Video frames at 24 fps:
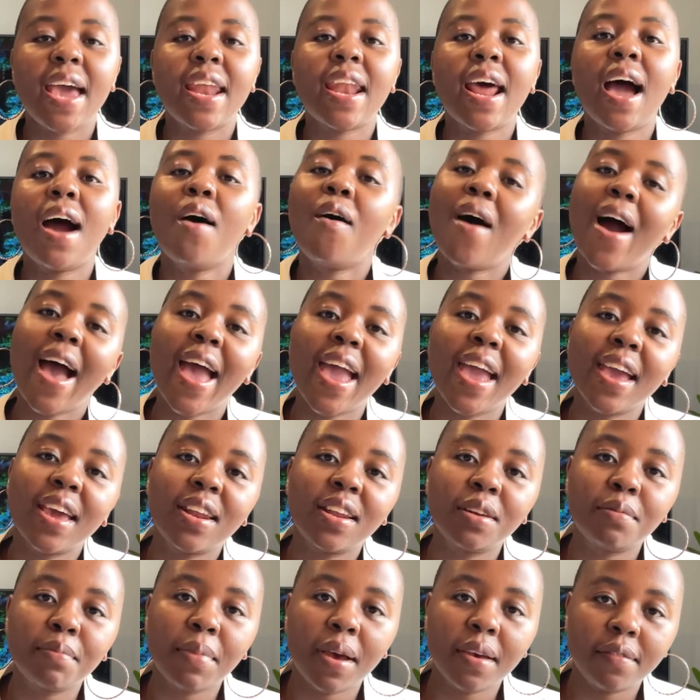how I
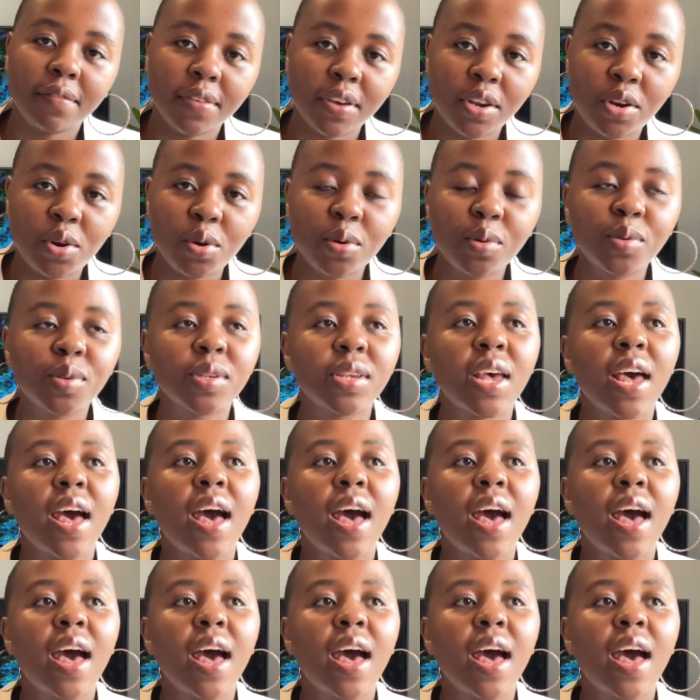edit my videos.